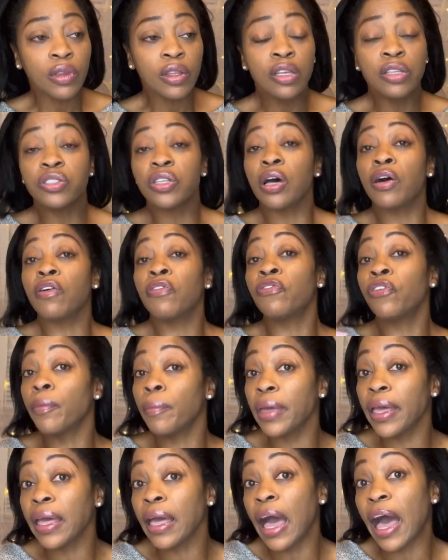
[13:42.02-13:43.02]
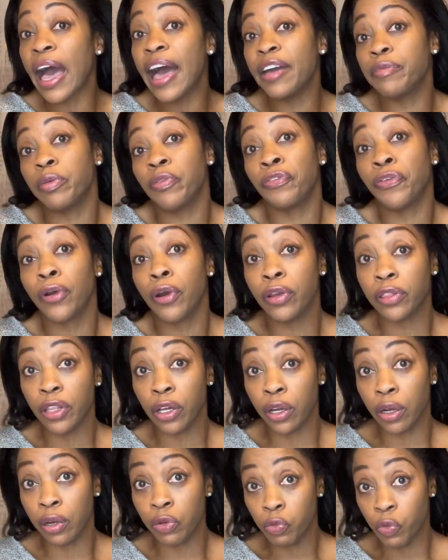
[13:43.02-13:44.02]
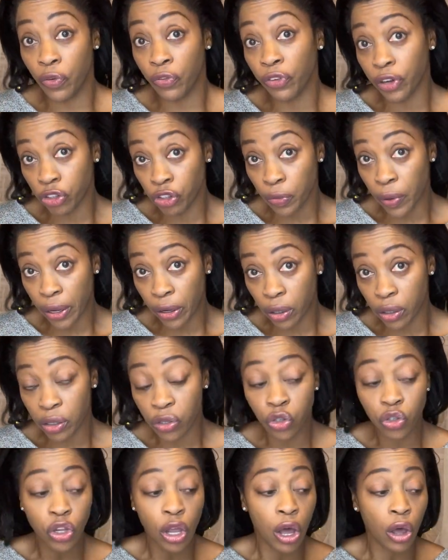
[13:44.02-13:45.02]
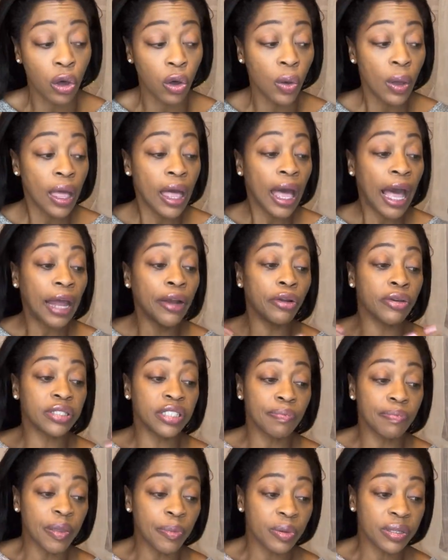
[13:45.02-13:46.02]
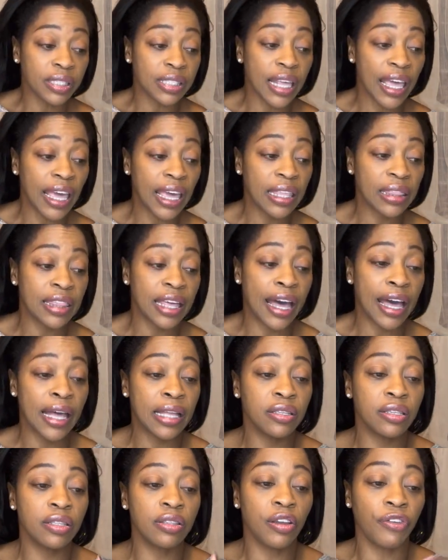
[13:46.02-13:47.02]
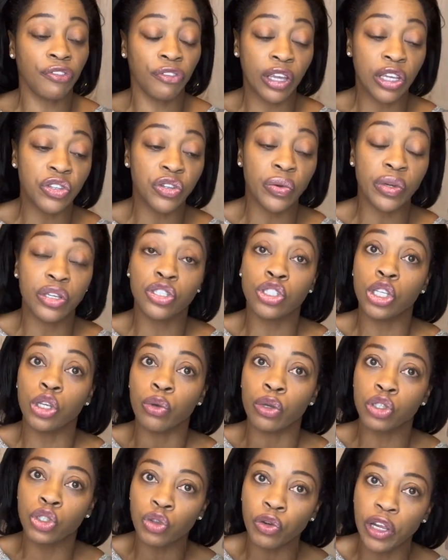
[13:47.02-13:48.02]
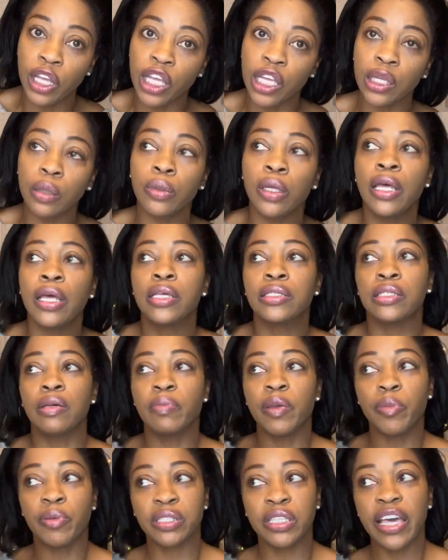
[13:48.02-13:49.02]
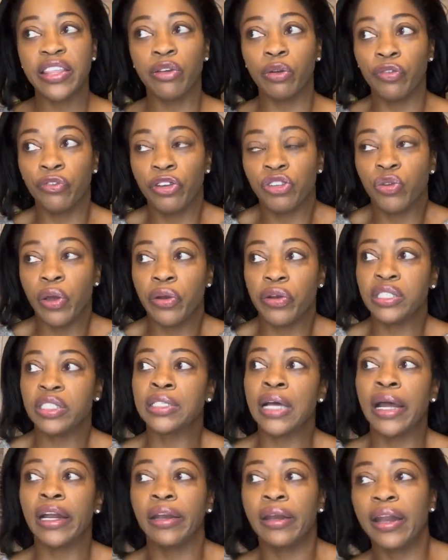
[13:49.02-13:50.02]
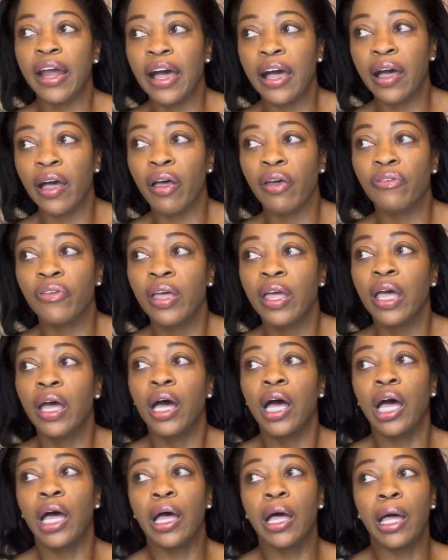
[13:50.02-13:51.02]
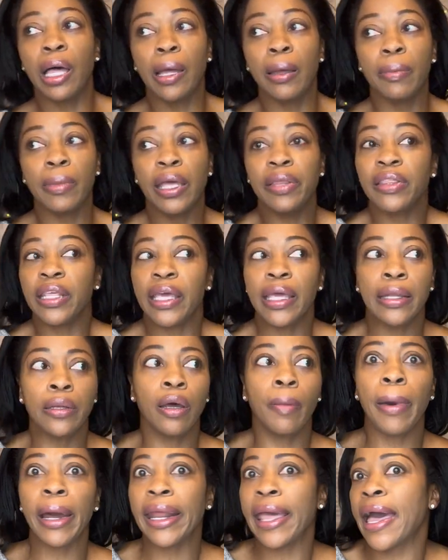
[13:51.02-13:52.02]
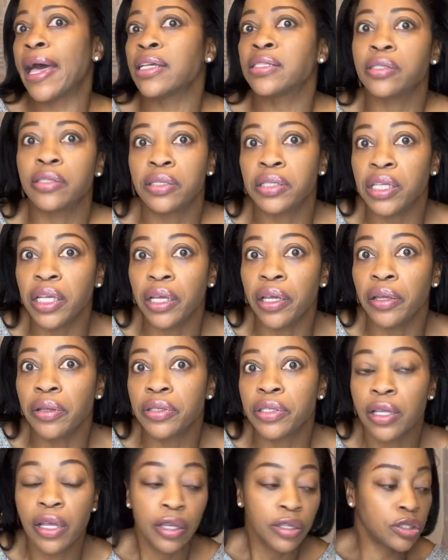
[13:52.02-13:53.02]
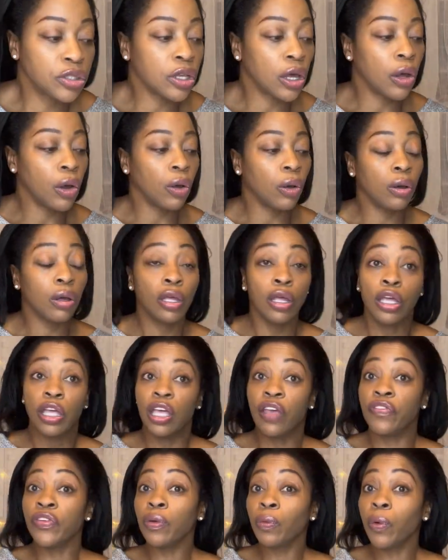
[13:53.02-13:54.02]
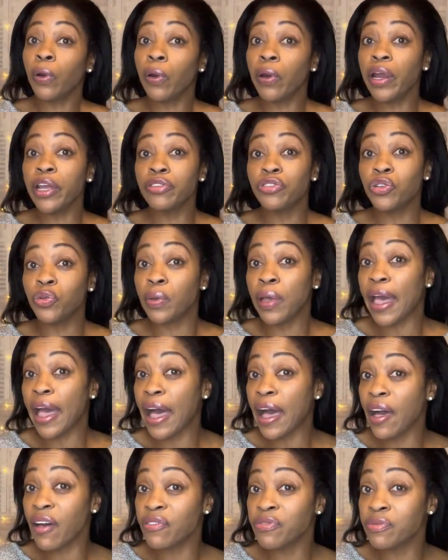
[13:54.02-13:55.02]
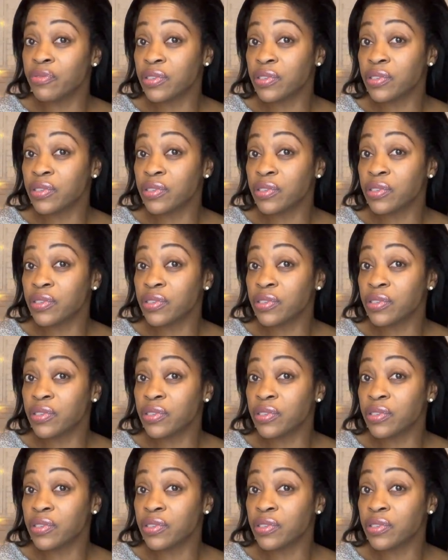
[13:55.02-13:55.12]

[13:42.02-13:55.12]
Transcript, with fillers: so for me, I prefer the refrigerator. So I know some people say that the freezer is too extreme. Some people say the refrigerator is not enough. Um, in the end, nobody asked the seeds. So if you're worried, do half